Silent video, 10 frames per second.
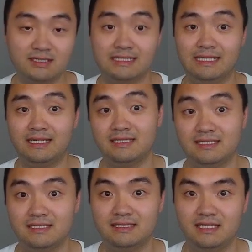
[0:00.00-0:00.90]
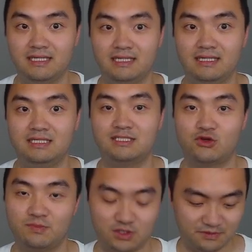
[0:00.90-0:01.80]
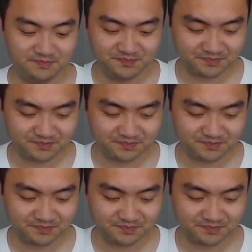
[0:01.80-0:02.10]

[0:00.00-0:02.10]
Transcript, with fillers: The link is in the description.